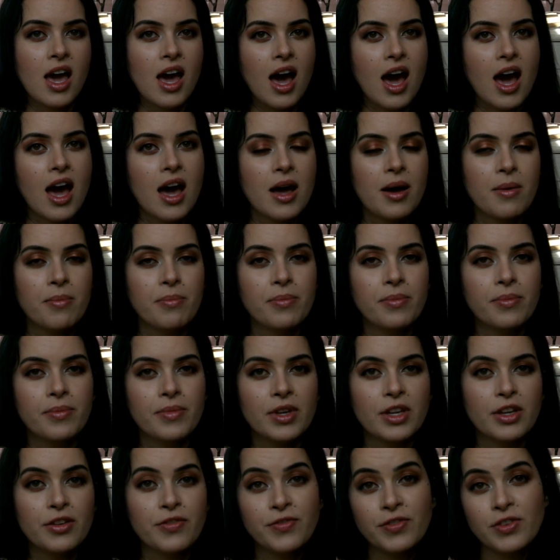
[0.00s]

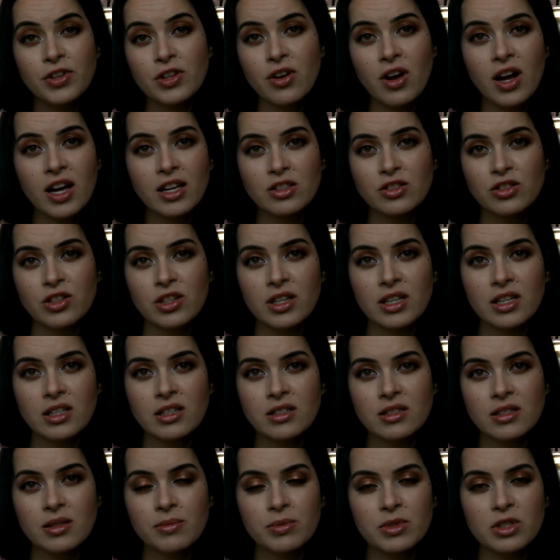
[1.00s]
If you guys know any
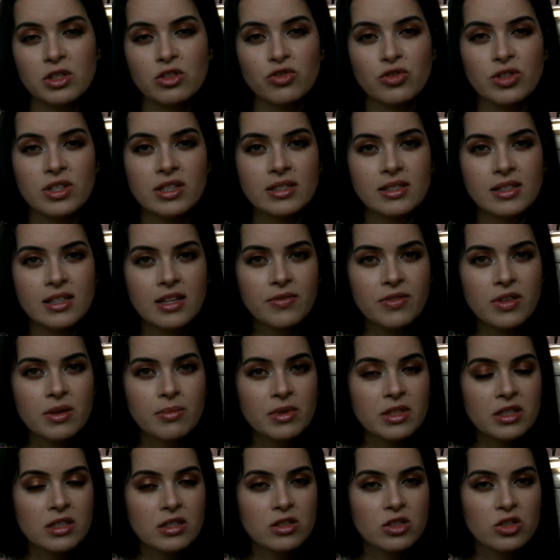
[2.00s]
tips and tricks, leave them
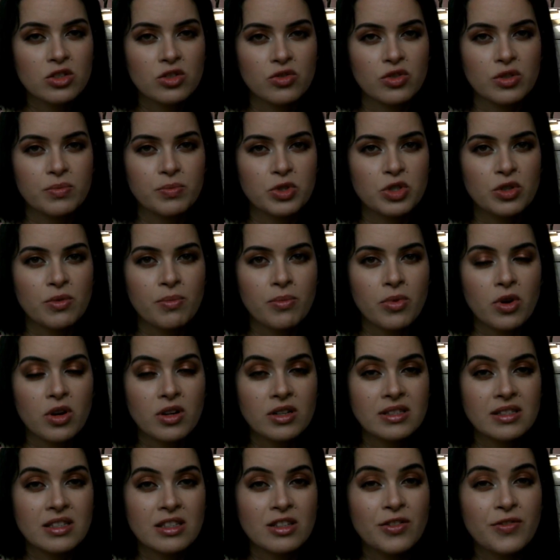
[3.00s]
in the description
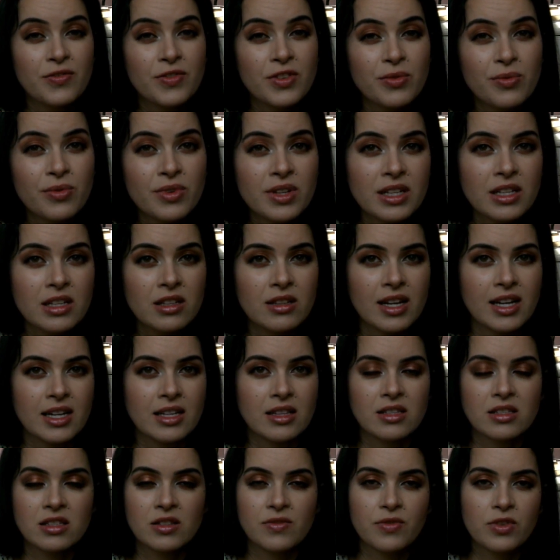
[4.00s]
box. And if you really like
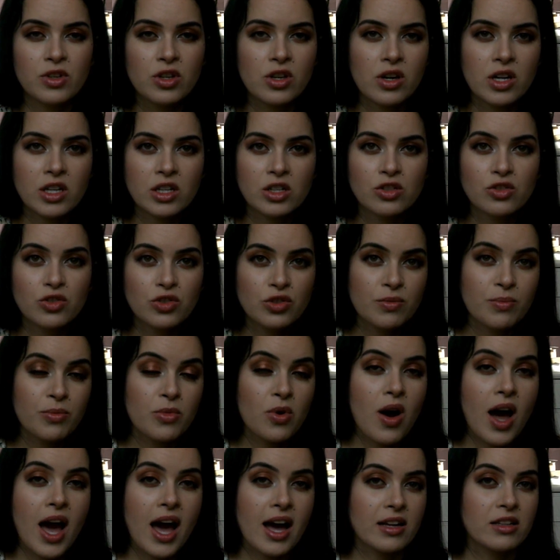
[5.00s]
this video, I can do
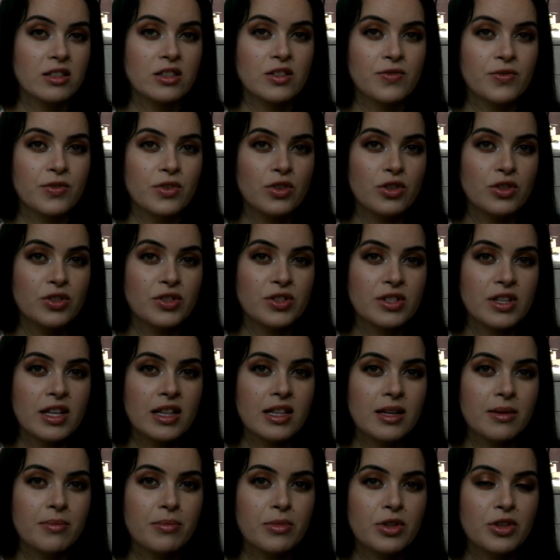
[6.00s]
more hacks for you, so
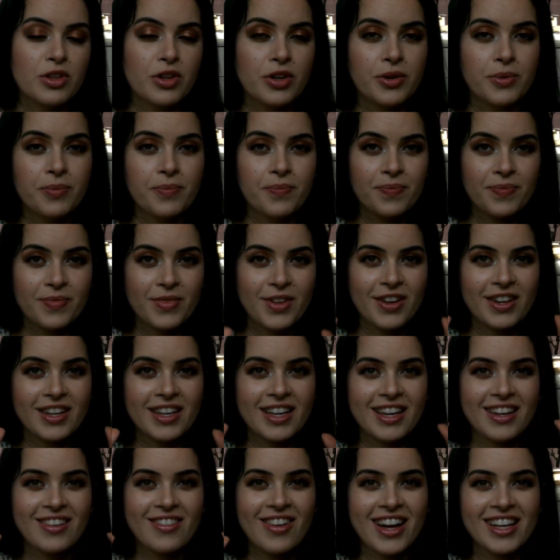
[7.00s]
let me know.
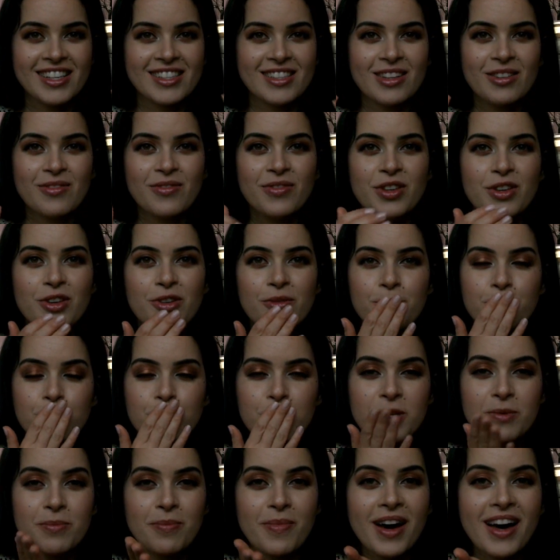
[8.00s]
Okay guys, love you.
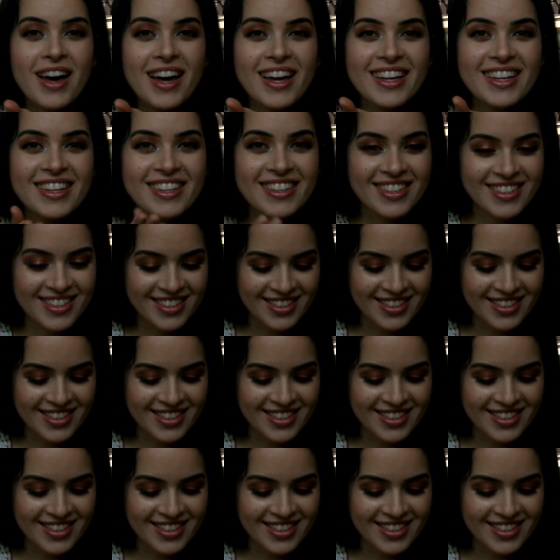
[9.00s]
Bye.